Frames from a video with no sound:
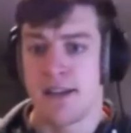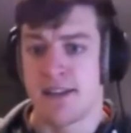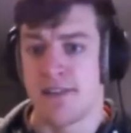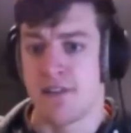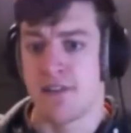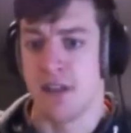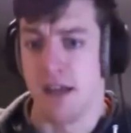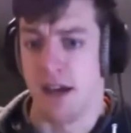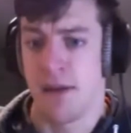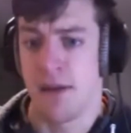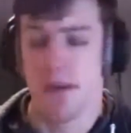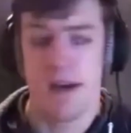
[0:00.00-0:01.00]
definitely. I
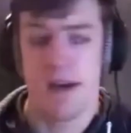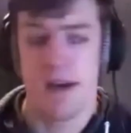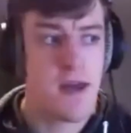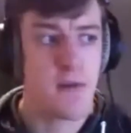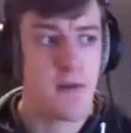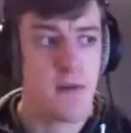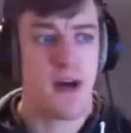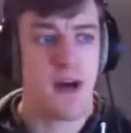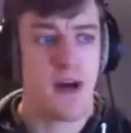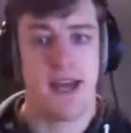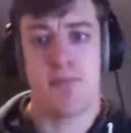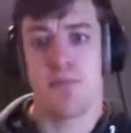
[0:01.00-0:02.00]
mean, by
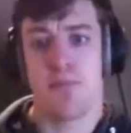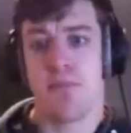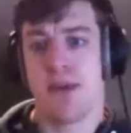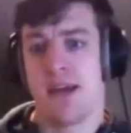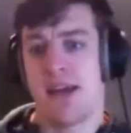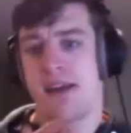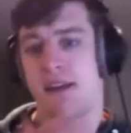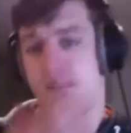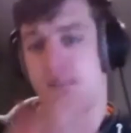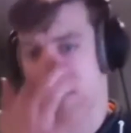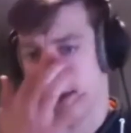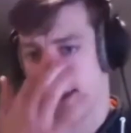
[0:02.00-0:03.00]
making
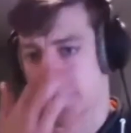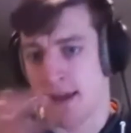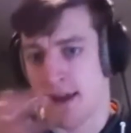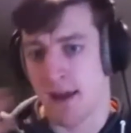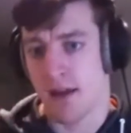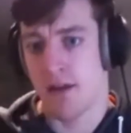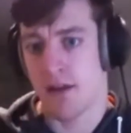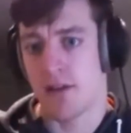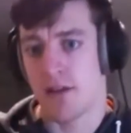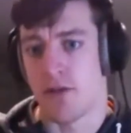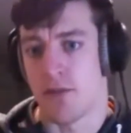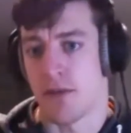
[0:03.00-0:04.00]
the
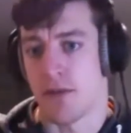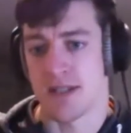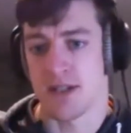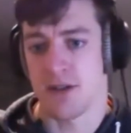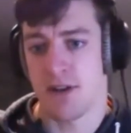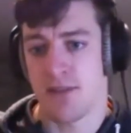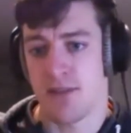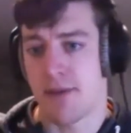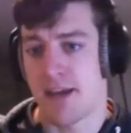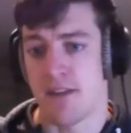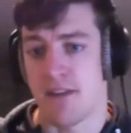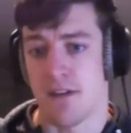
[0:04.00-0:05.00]
repository, by
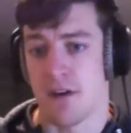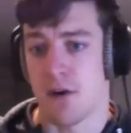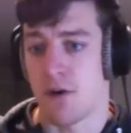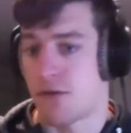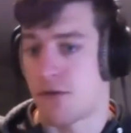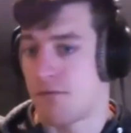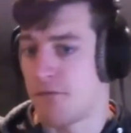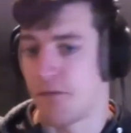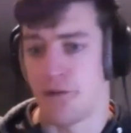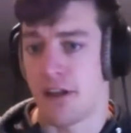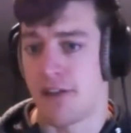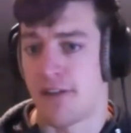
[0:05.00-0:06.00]
making the code
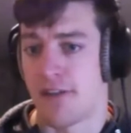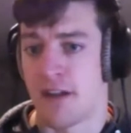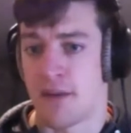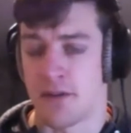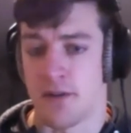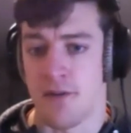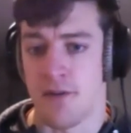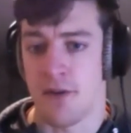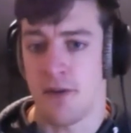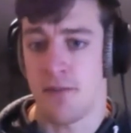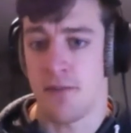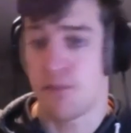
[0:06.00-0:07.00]
freely available to
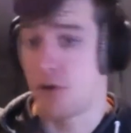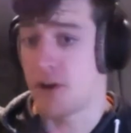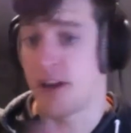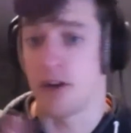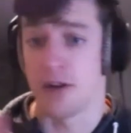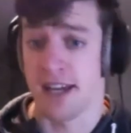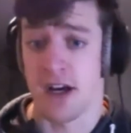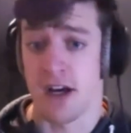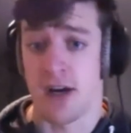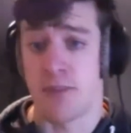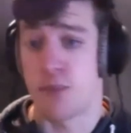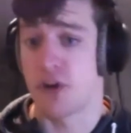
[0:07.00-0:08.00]
everyone, putting it on
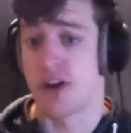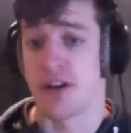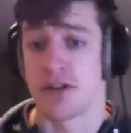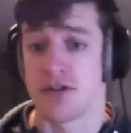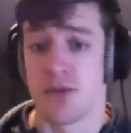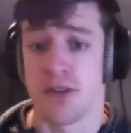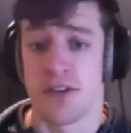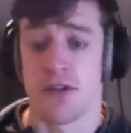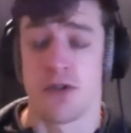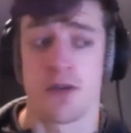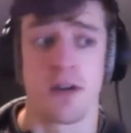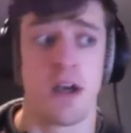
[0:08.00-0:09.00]
GitHub, putting it on
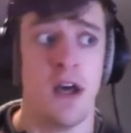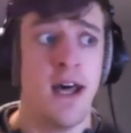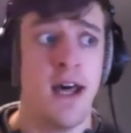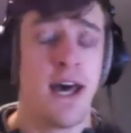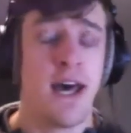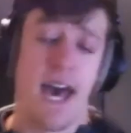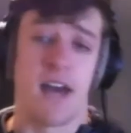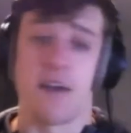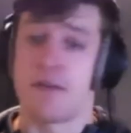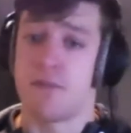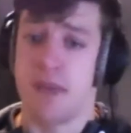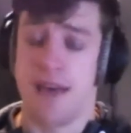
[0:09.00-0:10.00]
Drupal.org,
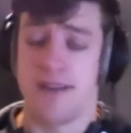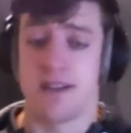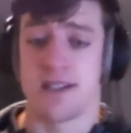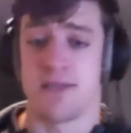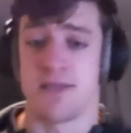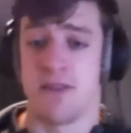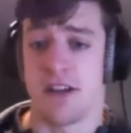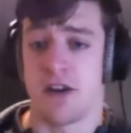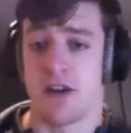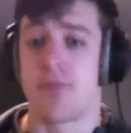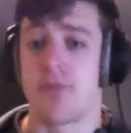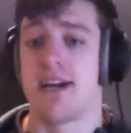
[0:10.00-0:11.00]
and having some really
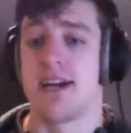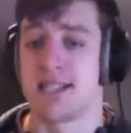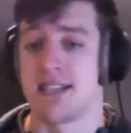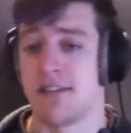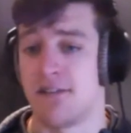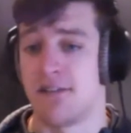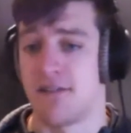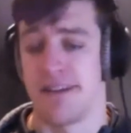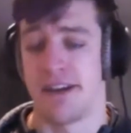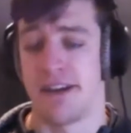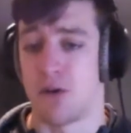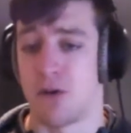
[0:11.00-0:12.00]
comprehensive,
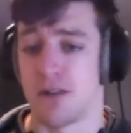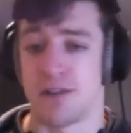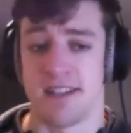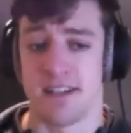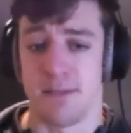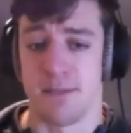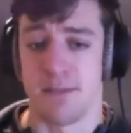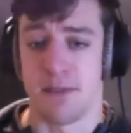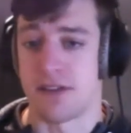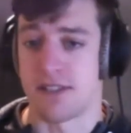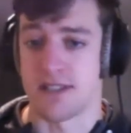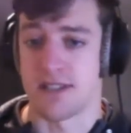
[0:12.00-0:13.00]
automatic build
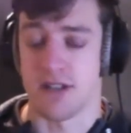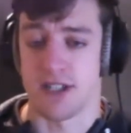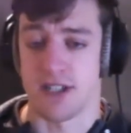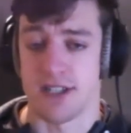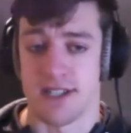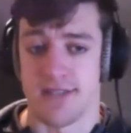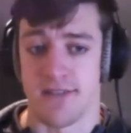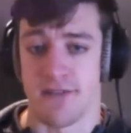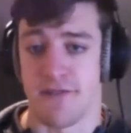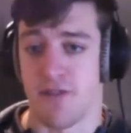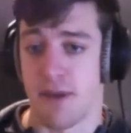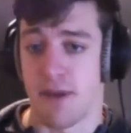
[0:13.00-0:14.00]
instructions
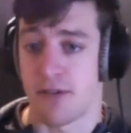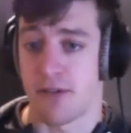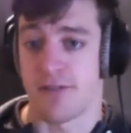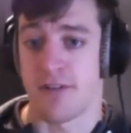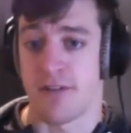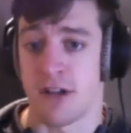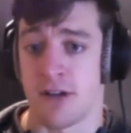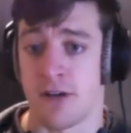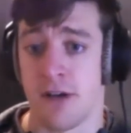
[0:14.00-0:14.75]
for people to follow,